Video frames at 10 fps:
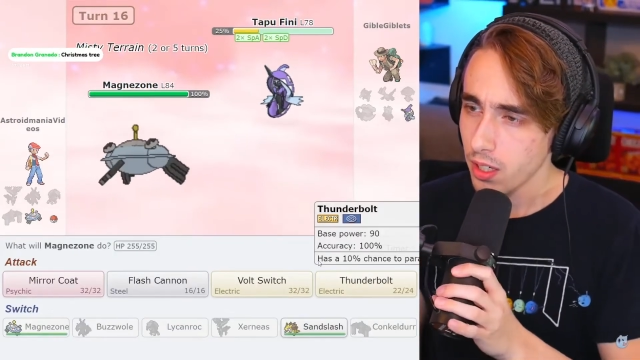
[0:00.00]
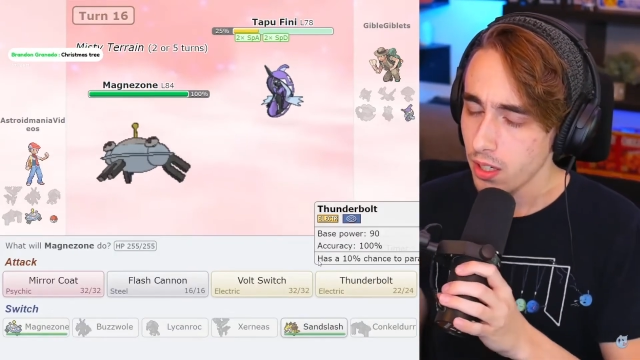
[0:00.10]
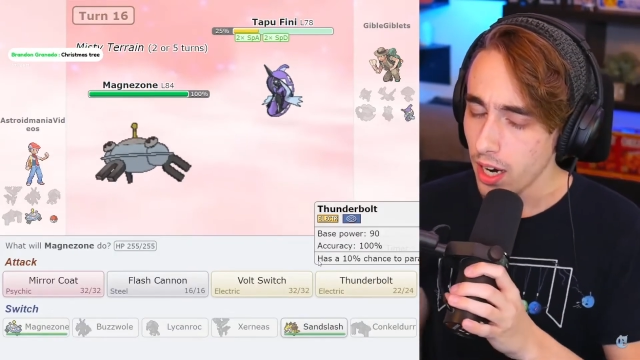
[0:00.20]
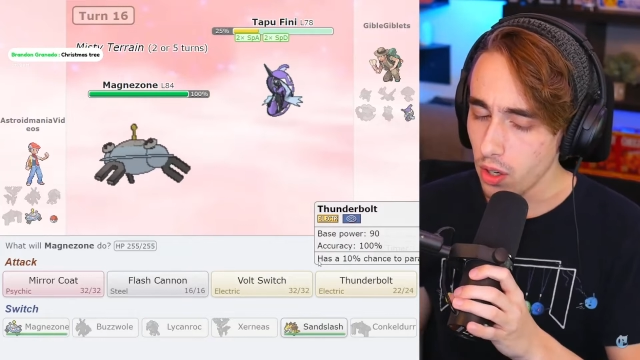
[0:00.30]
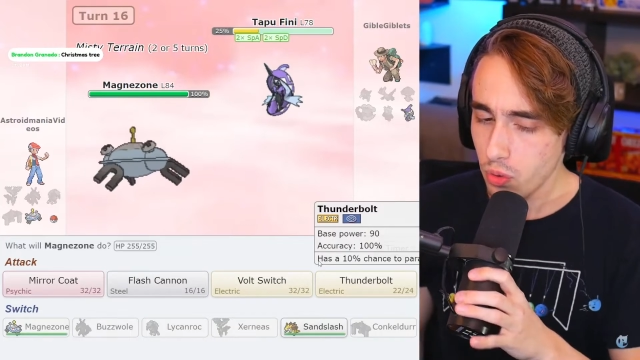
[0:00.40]

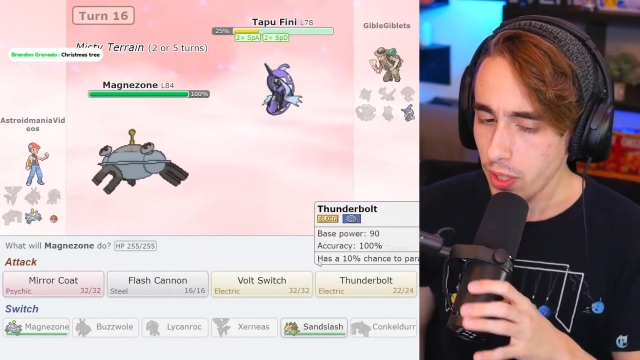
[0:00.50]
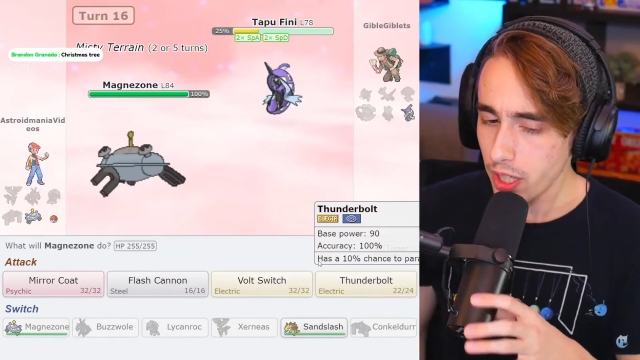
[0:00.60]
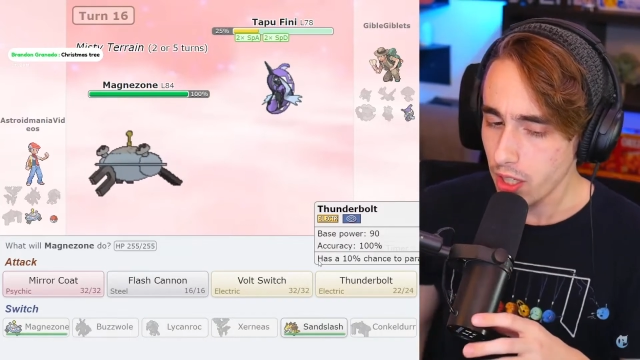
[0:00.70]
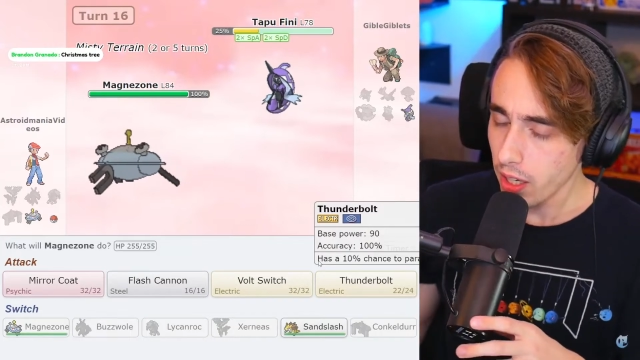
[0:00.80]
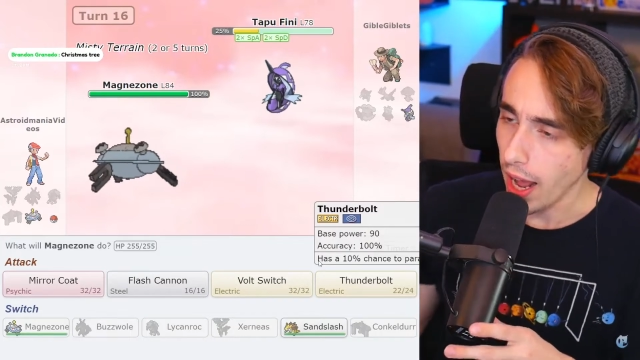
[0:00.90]
I was really
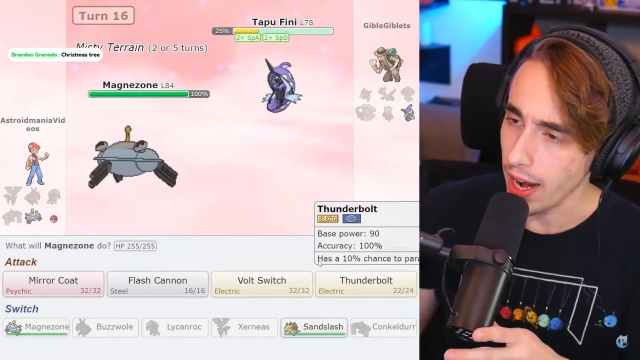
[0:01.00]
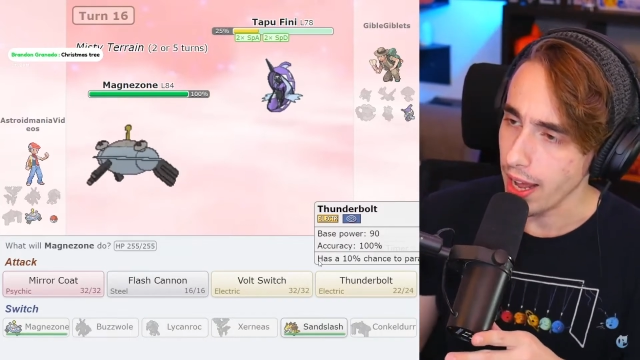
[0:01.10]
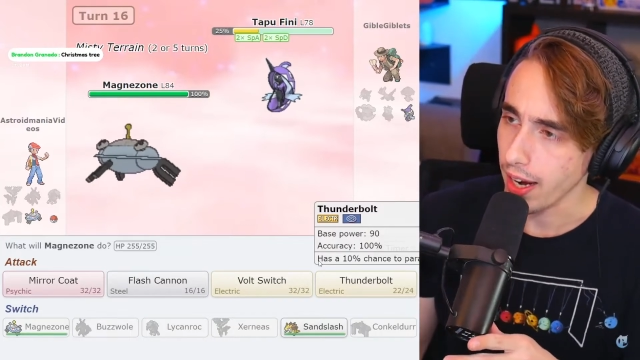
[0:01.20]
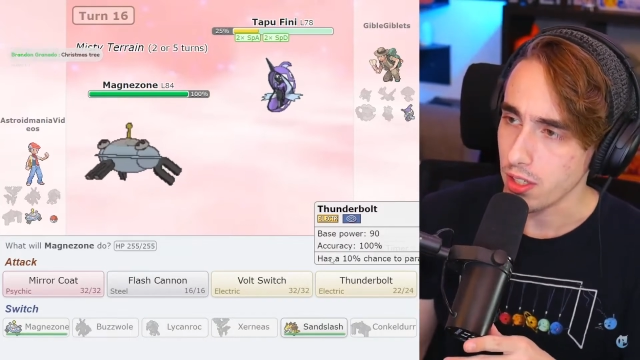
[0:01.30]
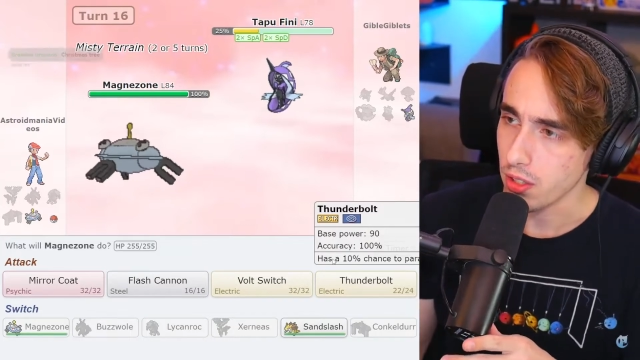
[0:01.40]
good at it,
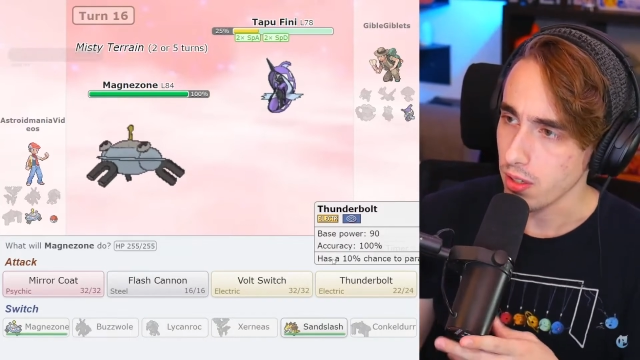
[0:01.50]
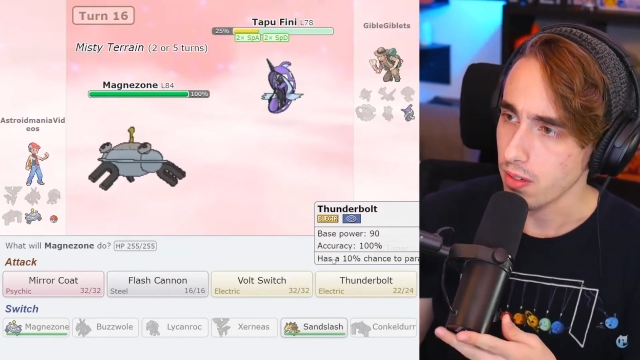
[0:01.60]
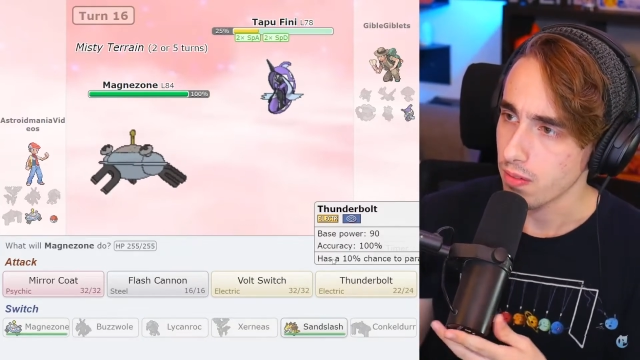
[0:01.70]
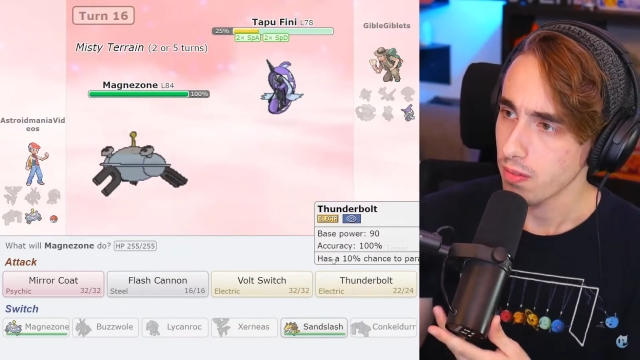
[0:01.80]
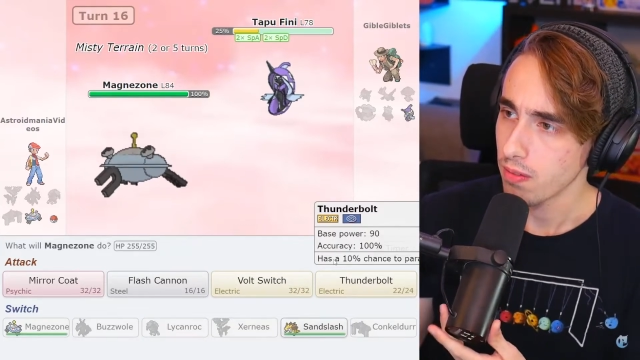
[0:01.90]
actually.
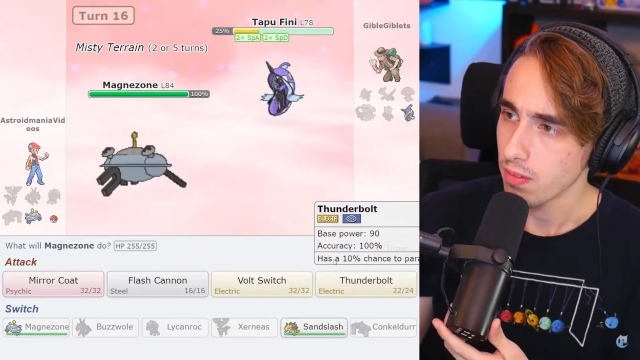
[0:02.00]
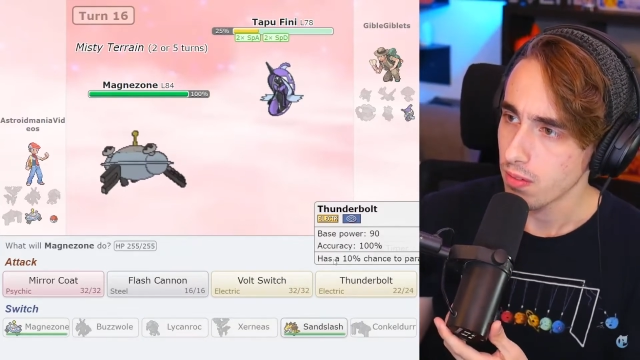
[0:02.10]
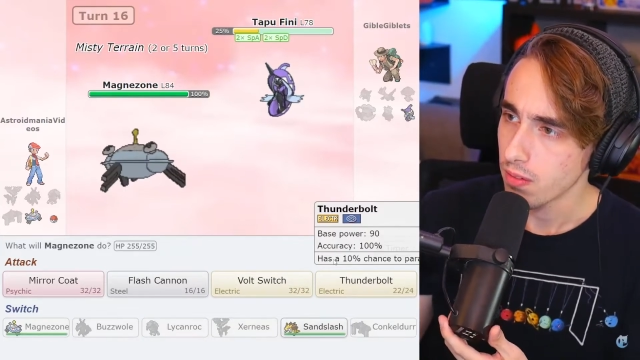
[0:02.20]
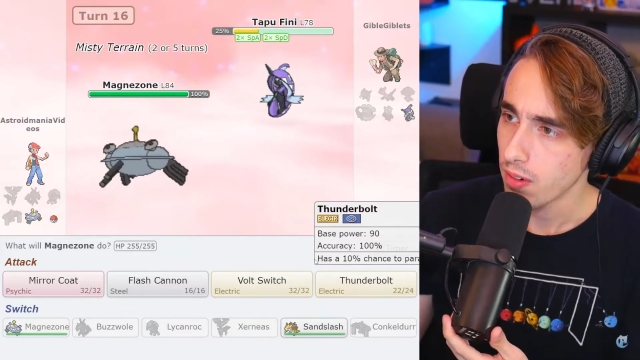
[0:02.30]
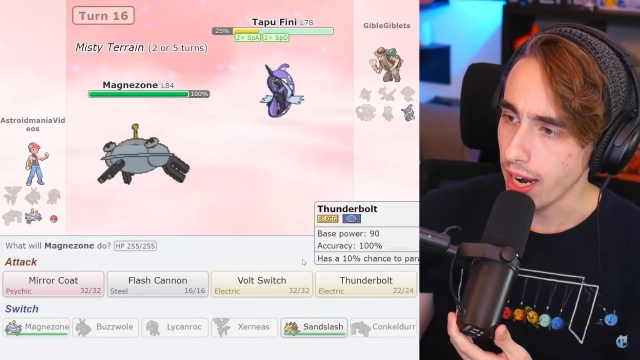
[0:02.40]

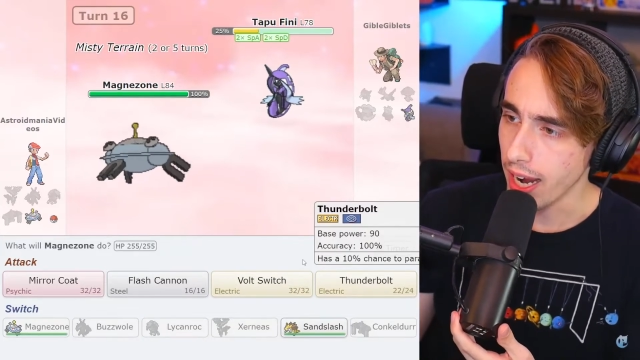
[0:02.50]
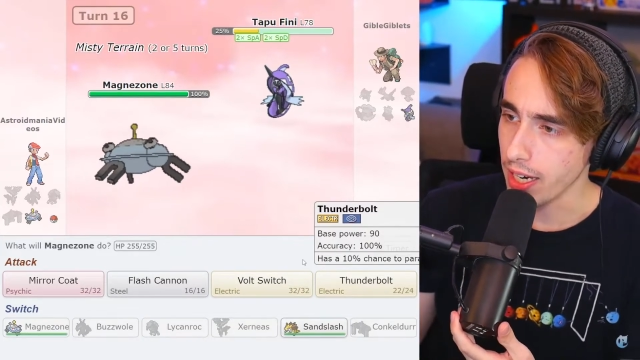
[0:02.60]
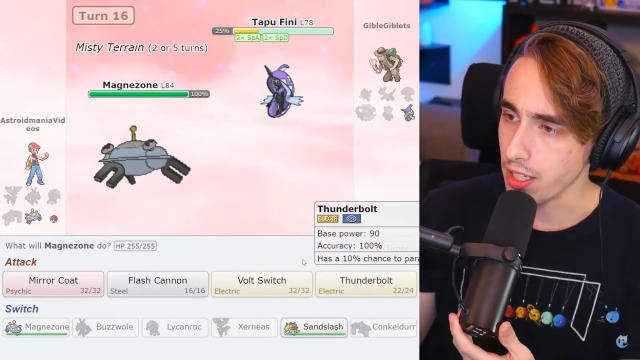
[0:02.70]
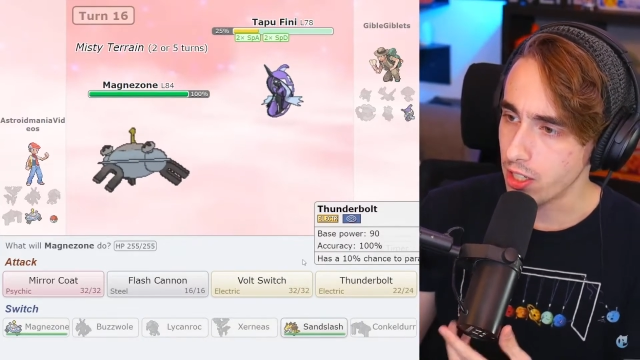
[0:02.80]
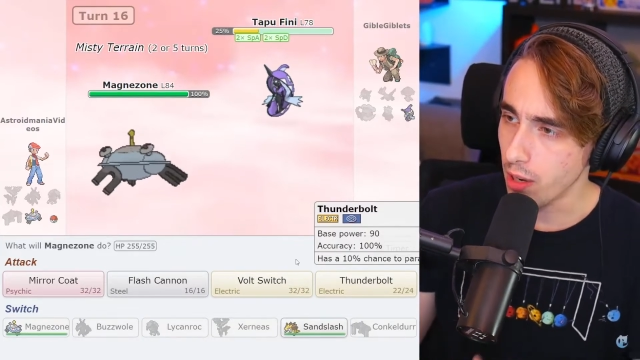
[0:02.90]
I had
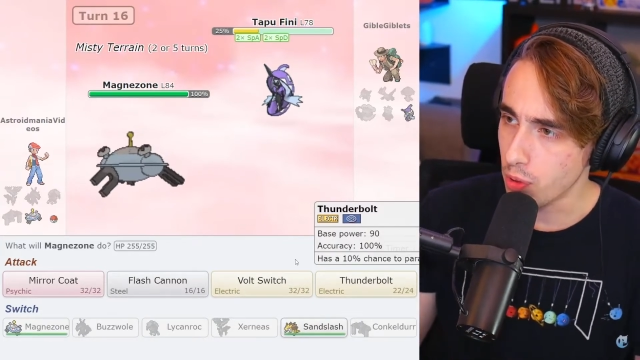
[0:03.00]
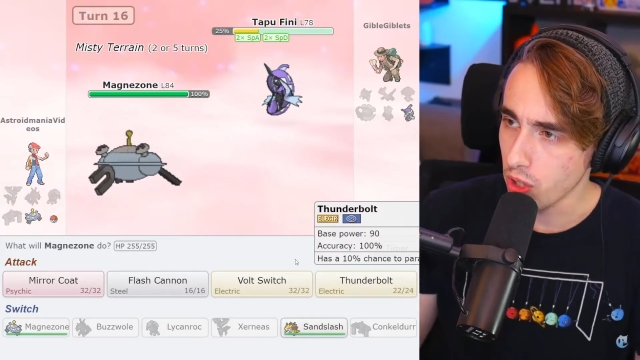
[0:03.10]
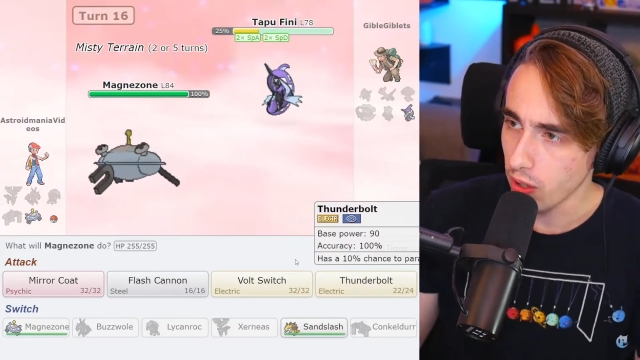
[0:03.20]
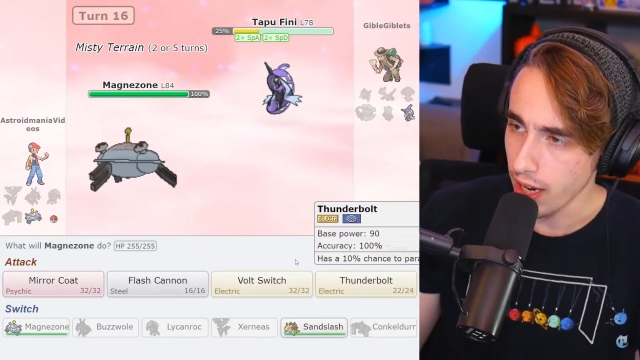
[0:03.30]
exceptional